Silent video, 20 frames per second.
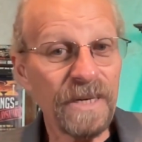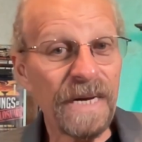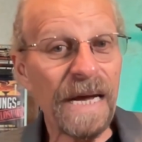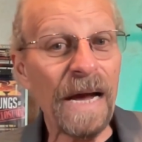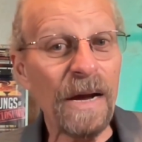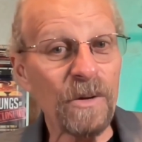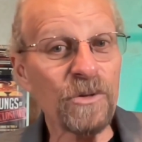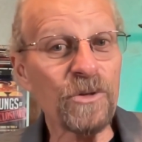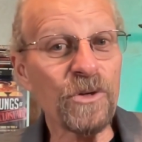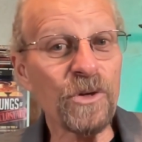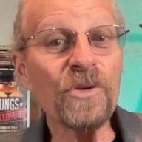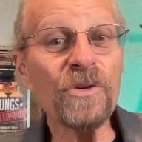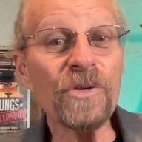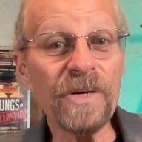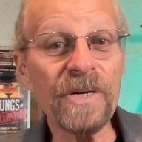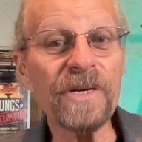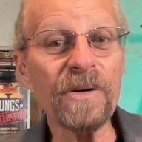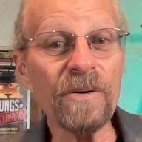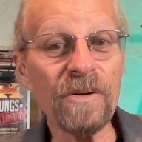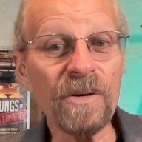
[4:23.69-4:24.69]
How do
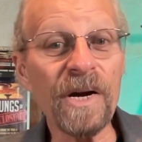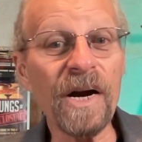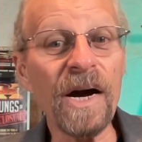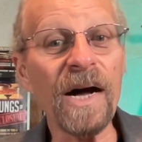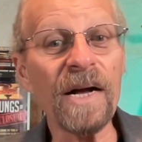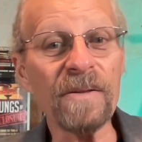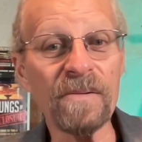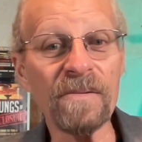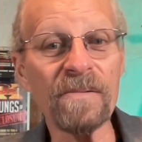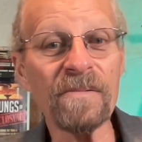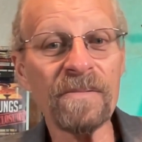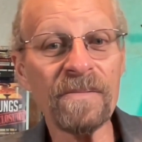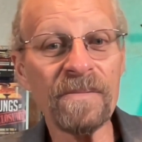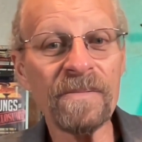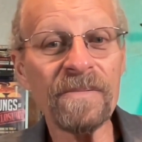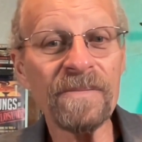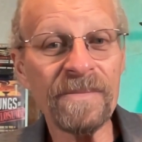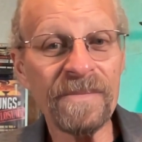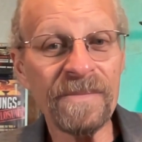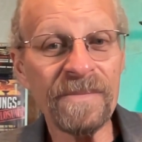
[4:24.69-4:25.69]
you kill God?
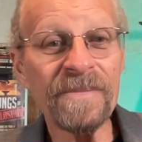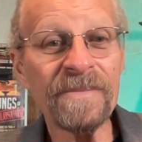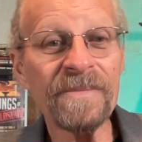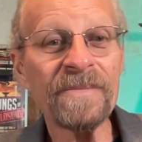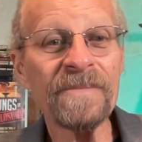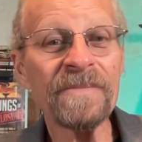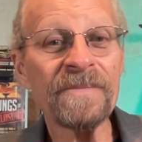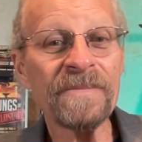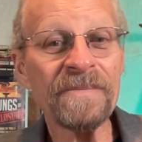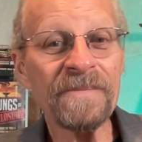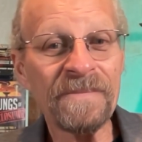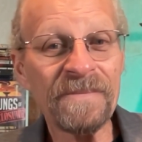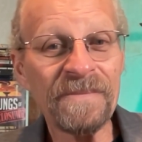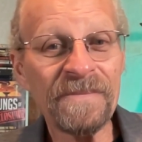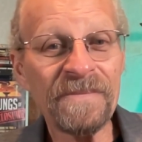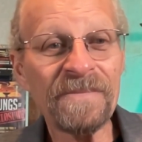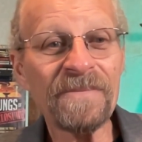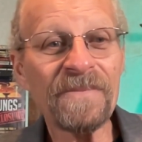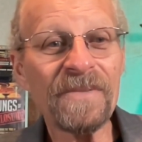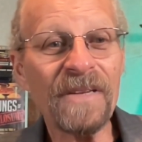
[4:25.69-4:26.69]

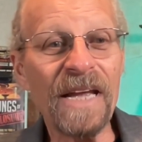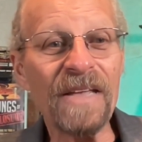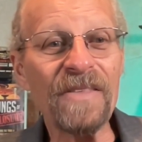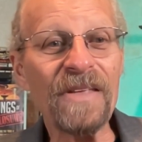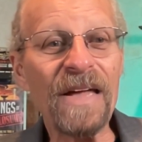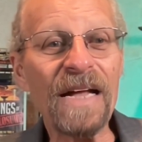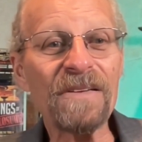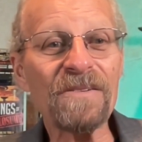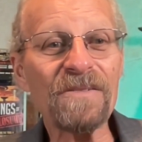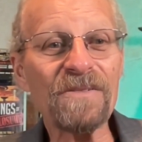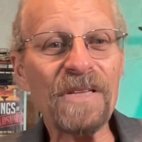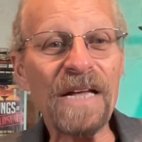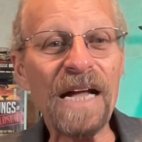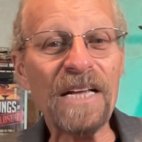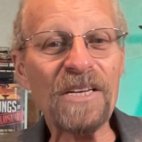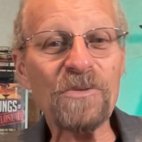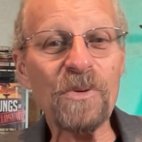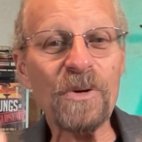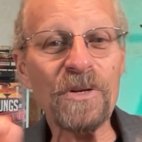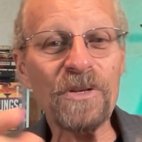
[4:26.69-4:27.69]
And
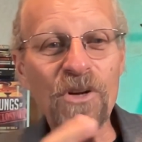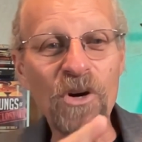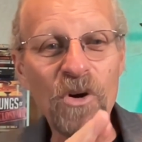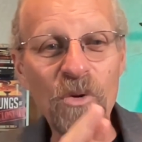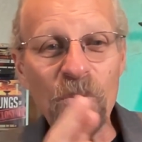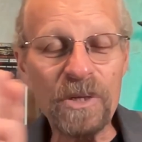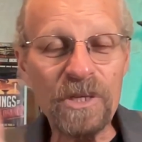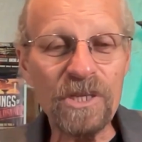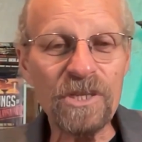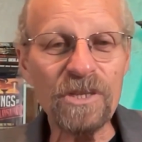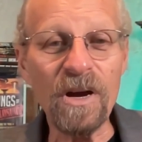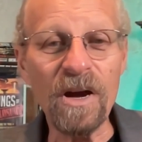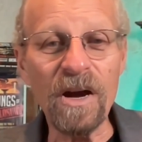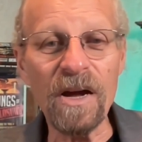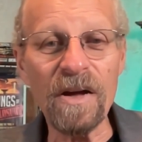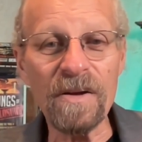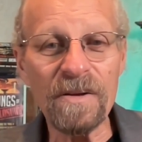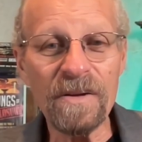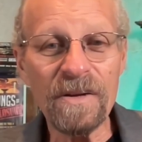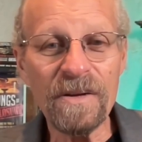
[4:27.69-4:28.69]
that's what no one
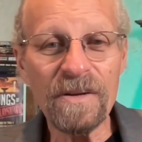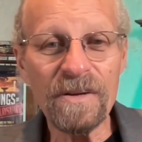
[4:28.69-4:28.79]
saw.